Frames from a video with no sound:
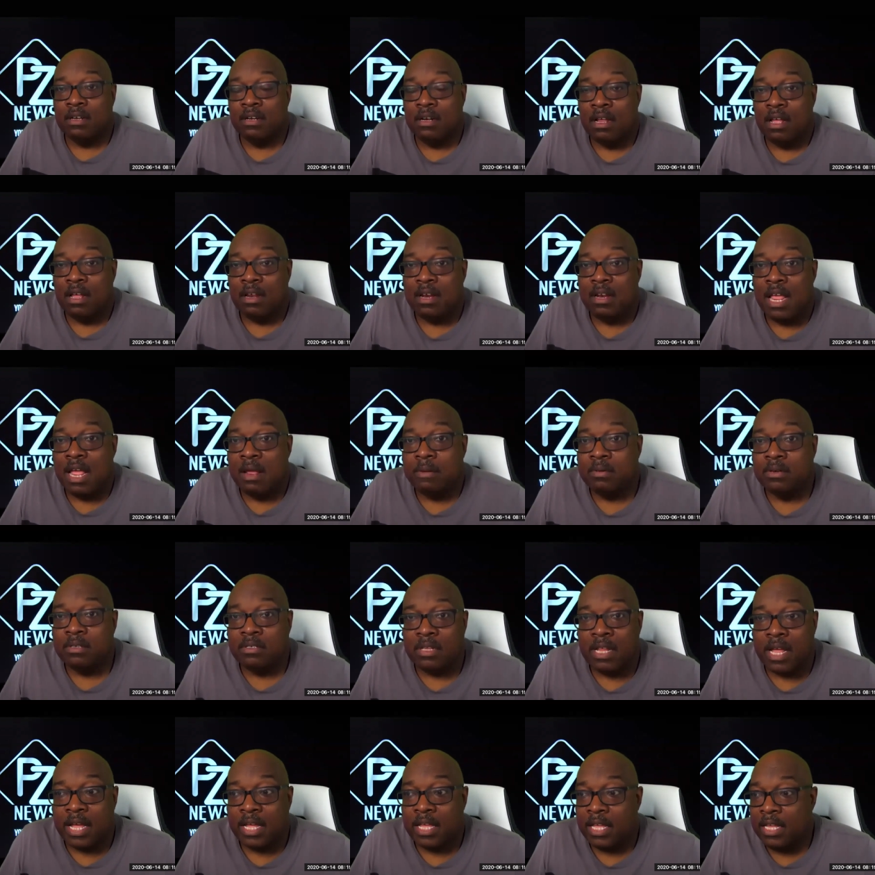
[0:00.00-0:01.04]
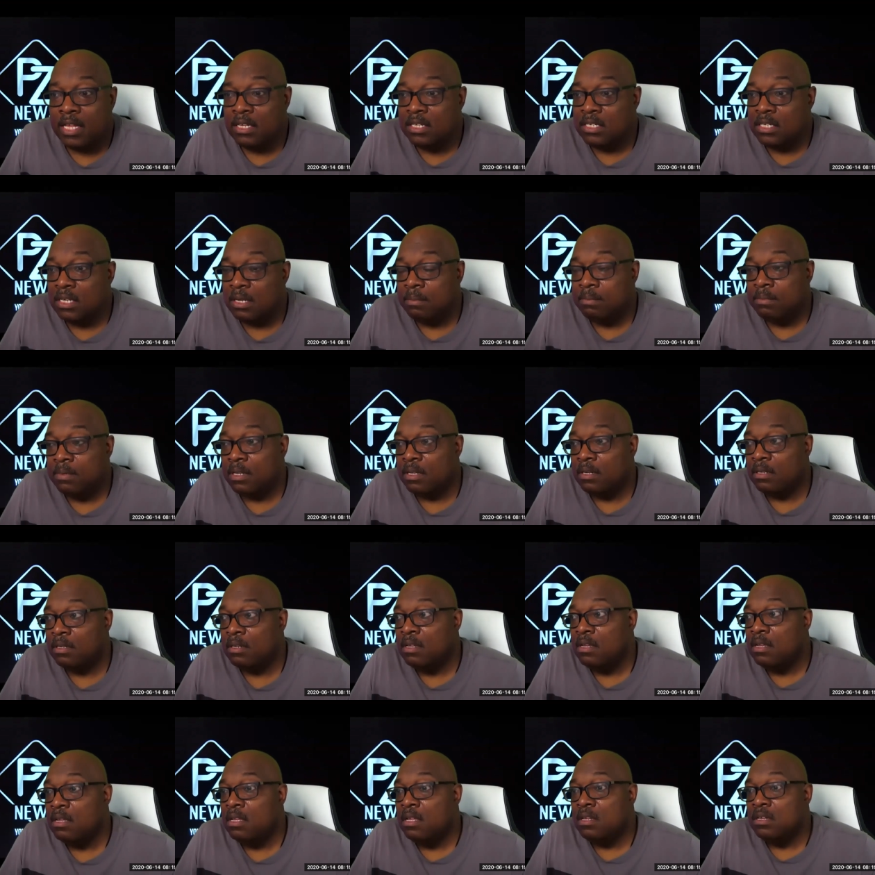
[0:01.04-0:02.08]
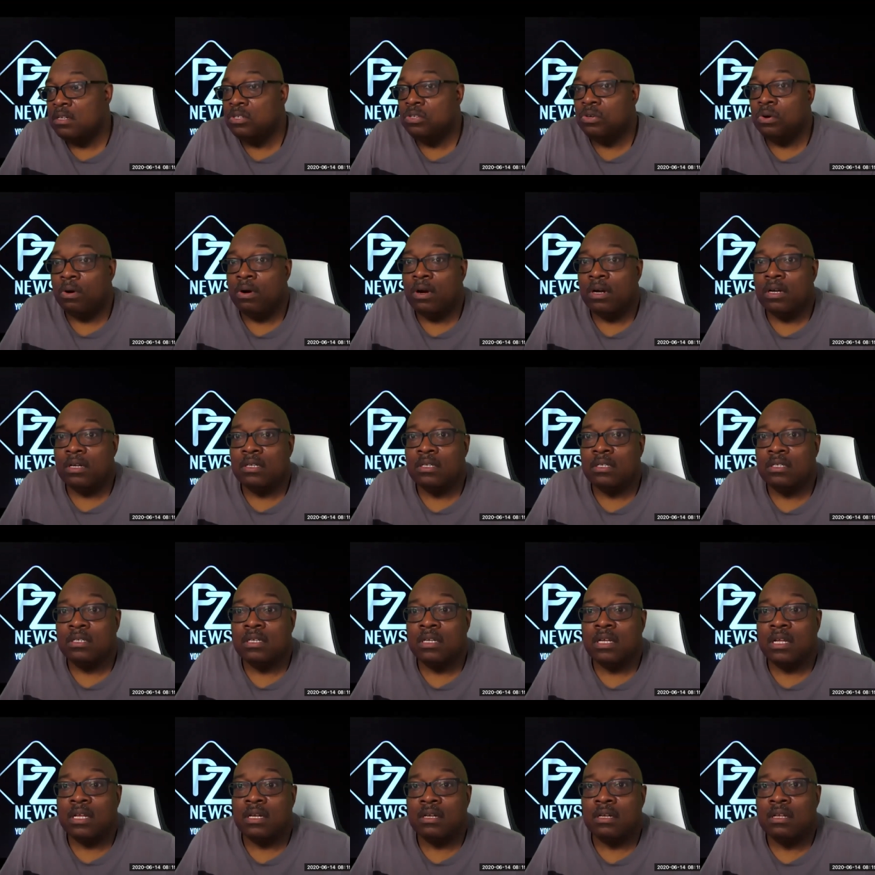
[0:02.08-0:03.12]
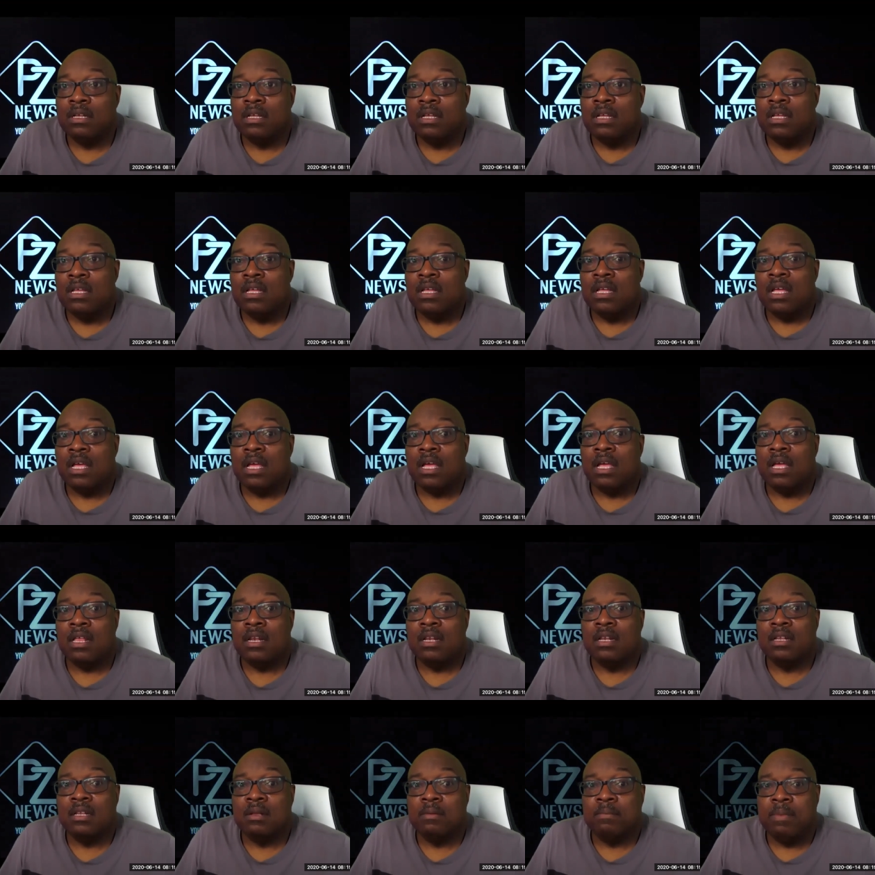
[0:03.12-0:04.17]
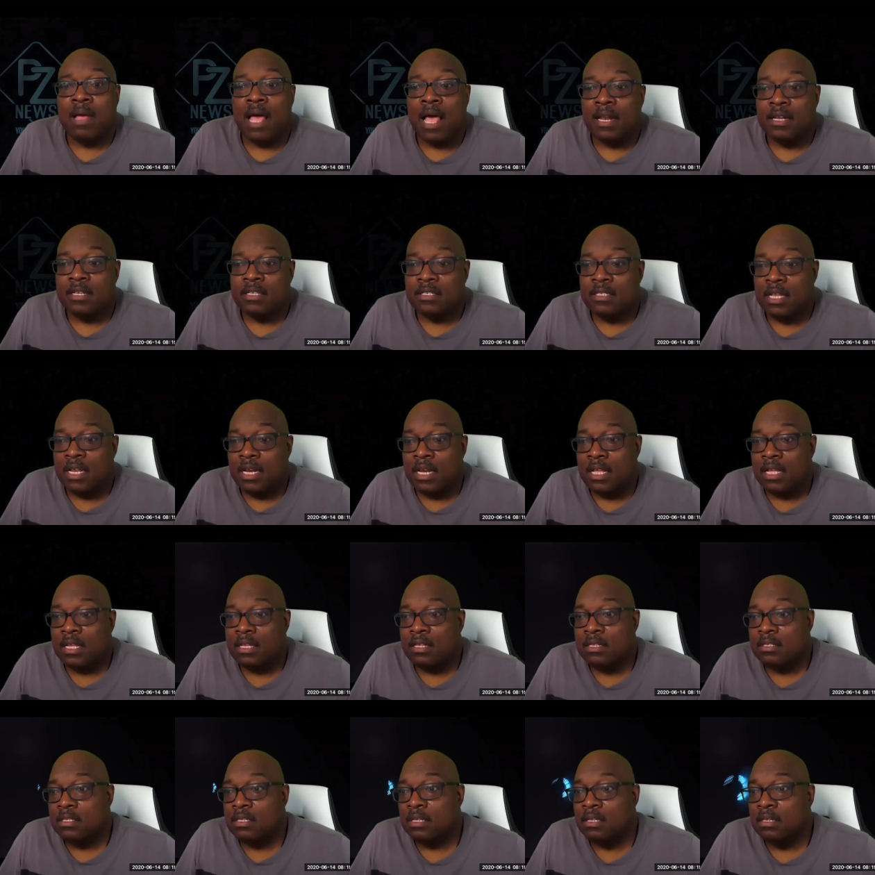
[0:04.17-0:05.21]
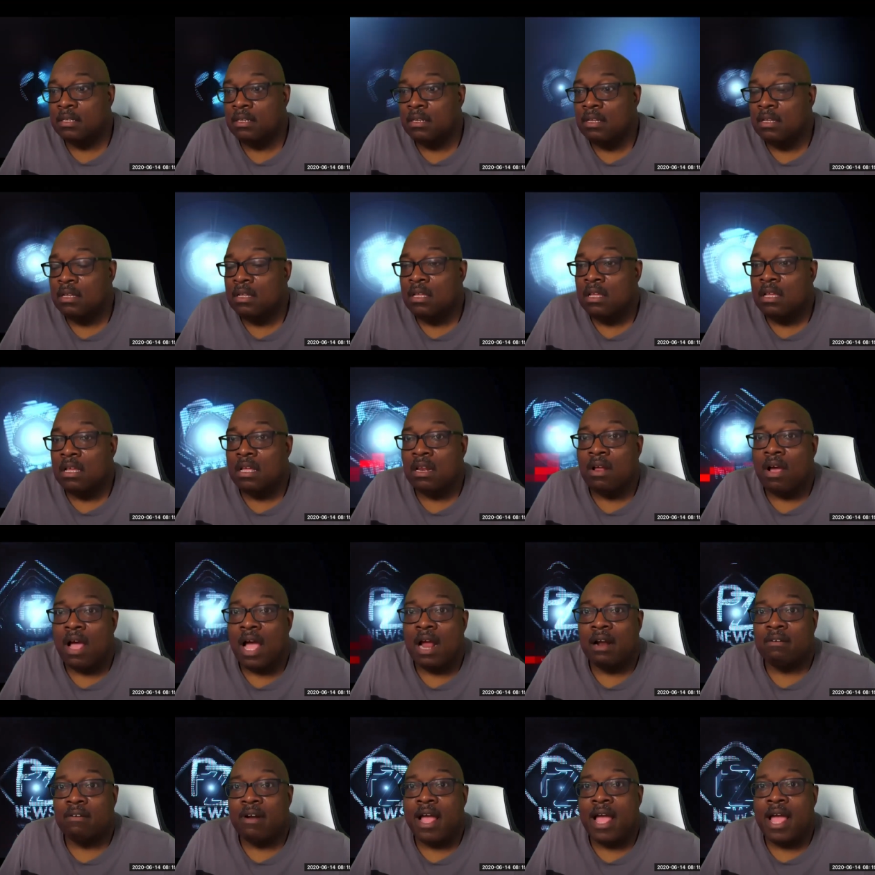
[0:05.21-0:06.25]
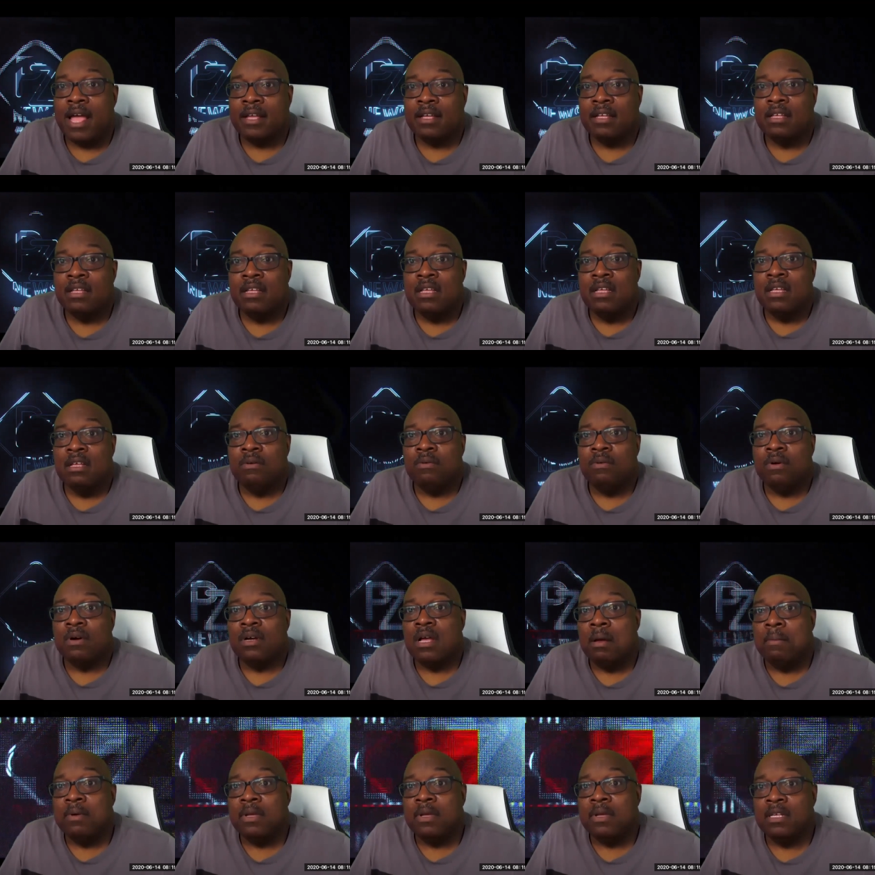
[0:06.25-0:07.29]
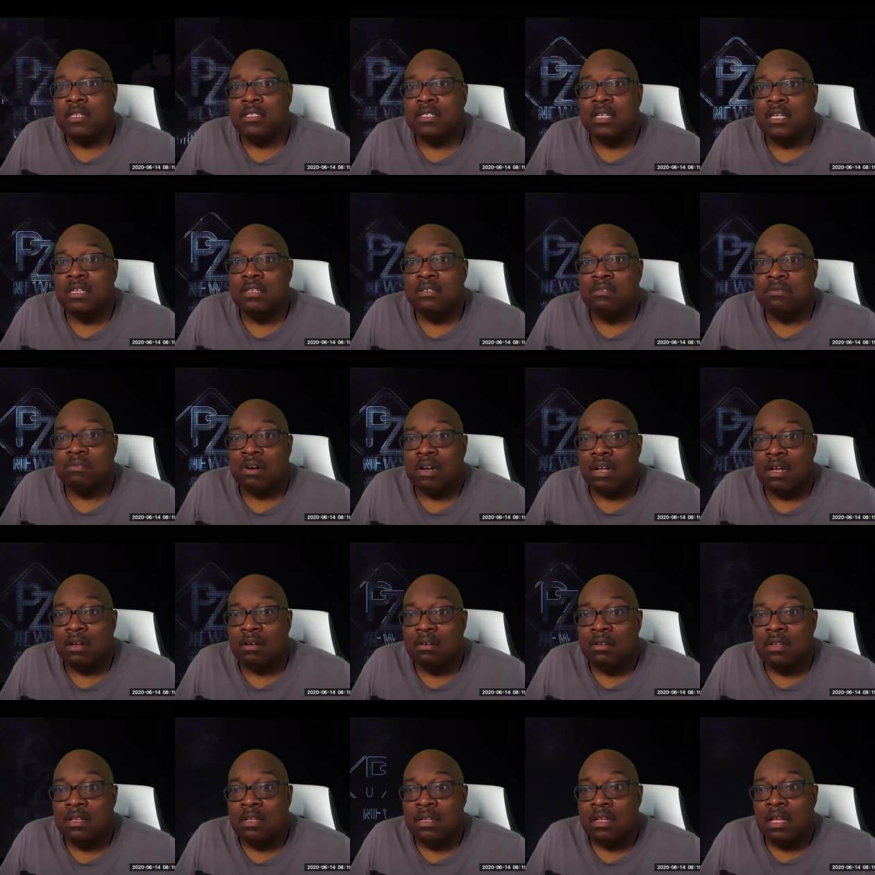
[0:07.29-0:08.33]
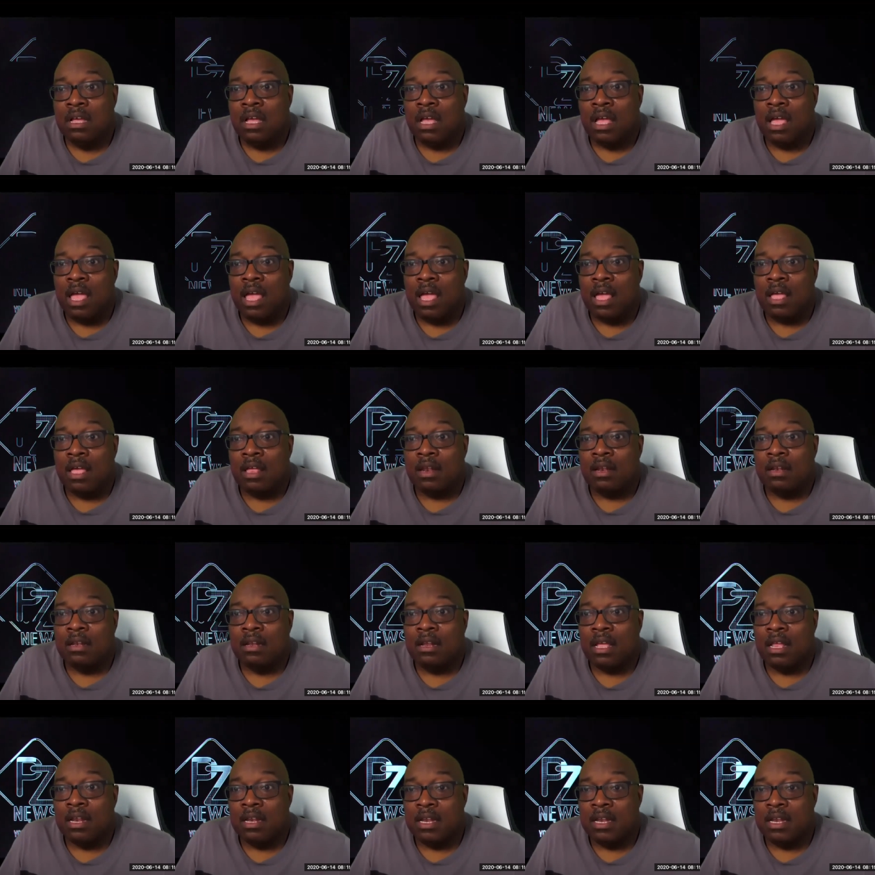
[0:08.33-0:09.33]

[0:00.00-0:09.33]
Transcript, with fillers: uh, neighbors like Egypt and Jordan and and the Palestinians and you know Iraq will come against Israel. And, and